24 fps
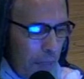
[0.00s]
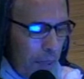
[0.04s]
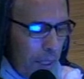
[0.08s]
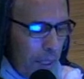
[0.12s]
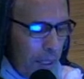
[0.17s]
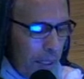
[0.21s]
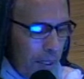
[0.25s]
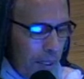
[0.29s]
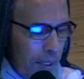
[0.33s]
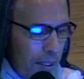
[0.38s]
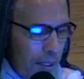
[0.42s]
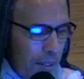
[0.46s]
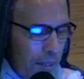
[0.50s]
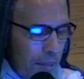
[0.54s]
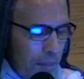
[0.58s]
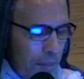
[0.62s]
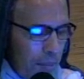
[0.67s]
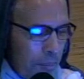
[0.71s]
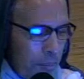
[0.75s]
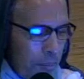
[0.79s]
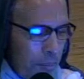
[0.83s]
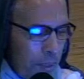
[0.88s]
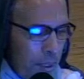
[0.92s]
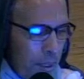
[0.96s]
brahmanas,
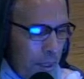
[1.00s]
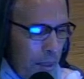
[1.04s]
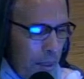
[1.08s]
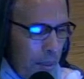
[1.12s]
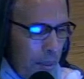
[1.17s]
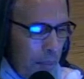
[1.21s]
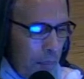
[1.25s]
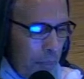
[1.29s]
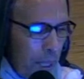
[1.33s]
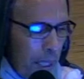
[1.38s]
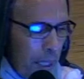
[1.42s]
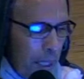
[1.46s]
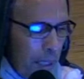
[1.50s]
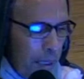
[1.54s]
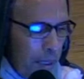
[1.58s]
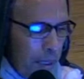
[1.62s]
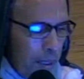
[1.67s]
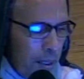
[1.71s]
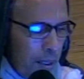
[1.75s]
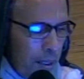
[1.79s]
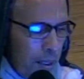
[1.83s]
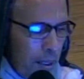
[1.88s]
but